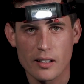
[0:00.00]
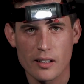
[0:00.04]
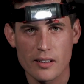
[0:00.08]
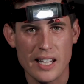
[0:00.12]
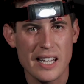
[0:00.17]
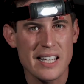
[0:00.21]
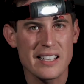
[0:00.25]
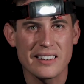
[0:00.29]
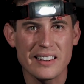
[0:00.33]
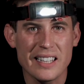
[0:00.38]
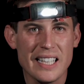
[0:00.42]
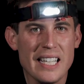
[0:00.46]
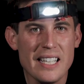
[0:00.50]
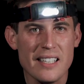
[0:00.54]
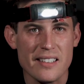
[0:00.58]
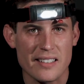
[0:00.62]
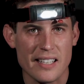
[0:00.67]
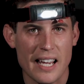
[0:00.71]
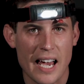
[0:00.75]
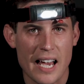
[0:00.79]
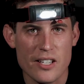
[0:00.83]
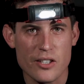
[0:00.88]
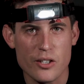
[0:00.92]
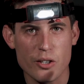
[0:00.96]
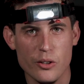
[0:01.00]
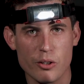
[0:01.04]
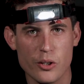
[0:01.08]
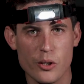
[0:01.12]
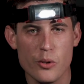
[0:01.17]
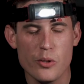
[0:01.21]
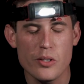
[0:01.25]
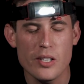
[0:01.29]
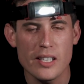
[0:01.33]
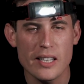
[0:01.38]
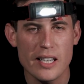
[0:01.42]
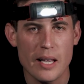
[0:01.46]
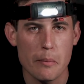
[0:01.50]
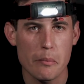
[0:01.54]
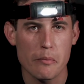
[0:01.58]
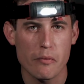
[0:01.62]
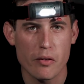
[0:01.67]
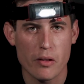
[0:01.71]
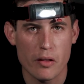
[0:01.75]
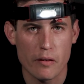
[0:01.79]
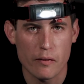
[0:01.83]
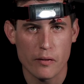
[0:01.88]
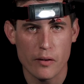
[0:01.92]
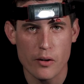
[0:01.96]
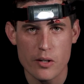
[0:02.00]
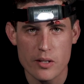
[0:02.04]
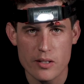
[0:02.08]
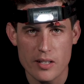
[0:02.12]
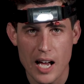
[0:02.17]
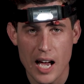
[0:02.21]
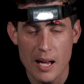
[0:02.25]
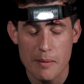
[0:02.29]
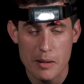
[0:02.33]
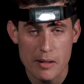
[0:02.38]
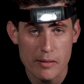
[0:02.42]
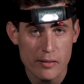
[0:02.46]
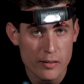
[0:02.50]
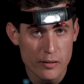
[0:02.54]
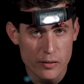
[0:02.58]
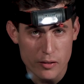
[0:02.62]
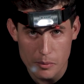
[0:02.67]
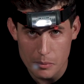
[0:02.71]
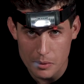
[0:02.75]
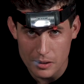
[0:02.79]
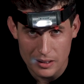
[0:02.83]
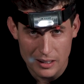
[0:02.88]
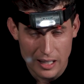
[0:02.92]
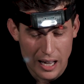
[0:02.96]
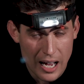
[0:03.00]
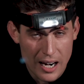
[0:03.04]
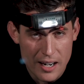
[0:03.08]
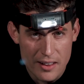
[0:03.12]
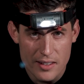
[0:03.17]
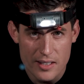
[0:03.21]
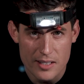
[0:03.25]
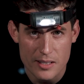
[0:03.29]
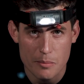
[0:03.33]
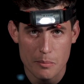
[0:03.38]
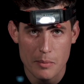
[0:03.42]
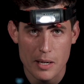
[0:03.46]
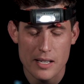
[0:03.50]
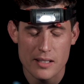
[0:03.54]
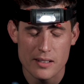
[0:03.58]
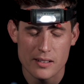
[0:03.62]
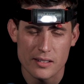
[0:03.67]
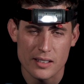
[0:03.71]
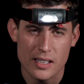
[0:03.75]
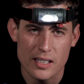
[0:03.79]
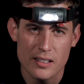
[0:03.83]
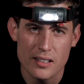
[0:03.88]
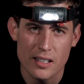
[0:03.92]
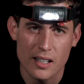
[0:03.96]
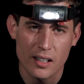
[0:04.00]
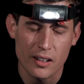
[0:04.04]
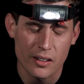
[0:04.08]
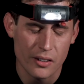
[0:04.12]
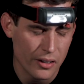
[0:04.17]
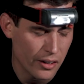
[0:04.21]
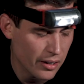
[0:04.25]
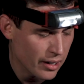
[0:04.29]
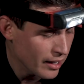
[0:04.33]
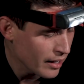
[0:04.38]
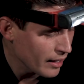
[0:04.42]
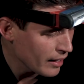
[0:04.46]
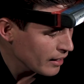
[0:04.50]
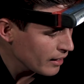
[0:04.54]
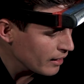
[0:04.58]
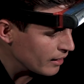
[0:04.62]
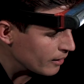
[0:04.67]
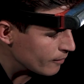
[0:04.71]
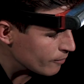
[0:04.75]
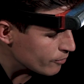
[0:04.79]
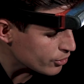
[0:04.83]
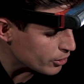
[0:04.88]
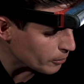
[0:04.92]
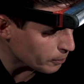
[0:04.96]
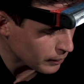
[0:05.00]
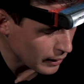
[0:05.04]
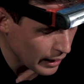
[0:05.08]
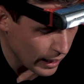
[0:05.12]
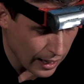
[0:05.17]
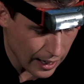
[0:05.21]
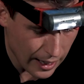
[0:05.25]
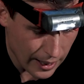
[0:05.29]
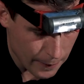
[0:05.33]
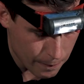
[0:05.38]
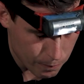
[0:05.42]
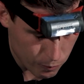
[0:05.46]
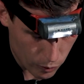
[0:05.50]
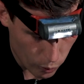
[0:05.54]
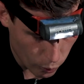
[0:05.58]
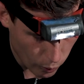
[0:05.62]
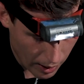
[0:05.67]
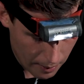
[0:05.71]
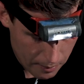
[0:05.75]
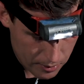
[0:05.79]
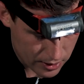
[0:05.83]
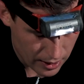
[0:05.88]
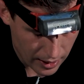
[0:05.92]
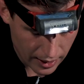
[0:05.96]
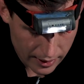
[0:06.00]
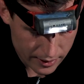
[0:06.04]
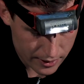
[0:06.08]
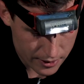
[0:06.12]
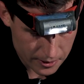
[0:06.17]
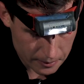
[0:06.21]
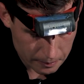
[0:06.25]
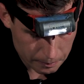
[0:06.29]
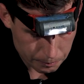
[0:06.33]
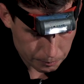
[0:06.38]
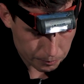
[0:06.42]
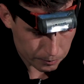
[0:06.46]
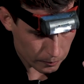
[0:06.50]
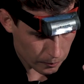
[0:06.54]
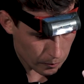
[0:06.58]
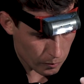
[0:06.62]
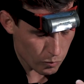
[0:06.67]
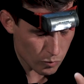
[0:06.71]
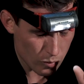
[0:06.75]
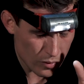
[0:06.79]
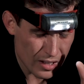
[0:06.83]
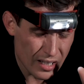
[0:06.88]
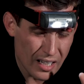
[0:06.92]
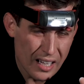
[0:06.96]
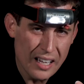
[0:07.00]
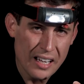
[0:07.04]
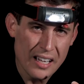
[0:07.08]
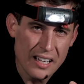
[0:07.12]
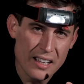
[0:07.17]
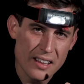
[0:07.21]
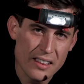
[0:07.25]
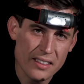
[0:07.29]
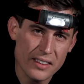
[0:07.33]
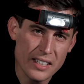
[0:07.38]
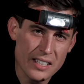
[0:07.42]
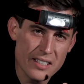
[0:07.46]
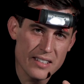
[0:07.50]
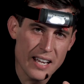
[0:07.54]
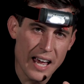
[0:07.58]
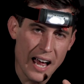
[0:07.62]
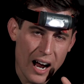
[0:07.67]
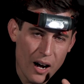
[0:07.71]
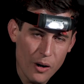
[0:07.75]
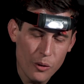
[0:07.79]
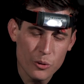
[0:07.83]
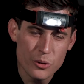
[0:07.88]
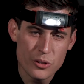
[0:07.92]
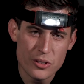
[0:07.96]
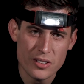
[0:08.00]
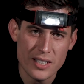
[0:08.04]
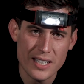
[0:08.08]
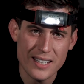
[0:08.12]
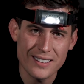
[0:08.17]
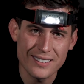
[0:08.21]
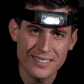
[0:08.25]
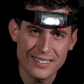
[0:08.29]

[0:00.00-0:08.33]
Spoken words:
They lint as you're using them for the first time, even from a lot of these amazing detailer supply websites. These towels, they